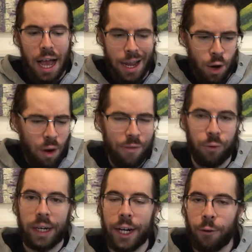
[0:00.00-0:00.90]
I know I've
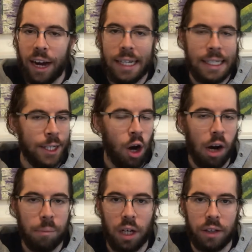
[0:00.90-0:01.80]
reiterated and
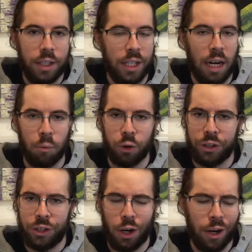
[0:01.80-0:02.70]
harped on this, and I'm really
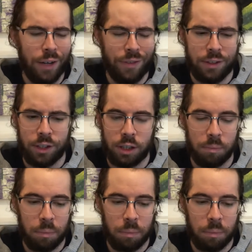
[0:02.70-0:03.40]
sorry if this is